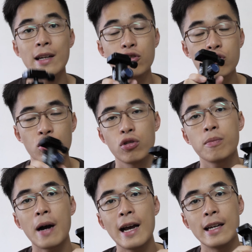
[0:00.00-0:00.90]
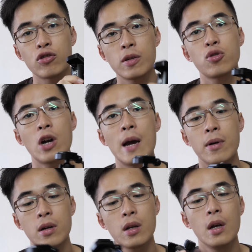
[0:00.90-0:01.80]
and should you buy a cheap
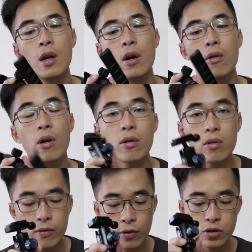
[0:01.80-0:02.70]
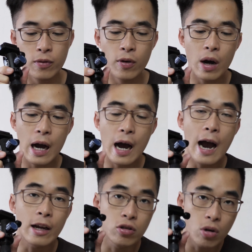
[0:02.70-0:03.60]
tripod. Well, first of all,
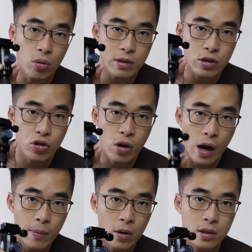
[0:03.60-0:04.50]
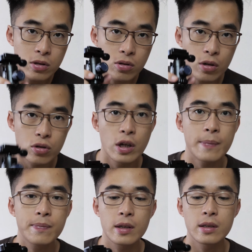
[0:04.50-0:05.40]
I know this tripod is not cheap.
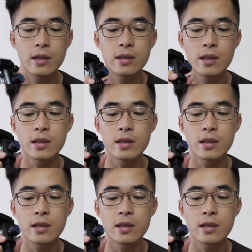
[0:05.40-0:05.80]
This is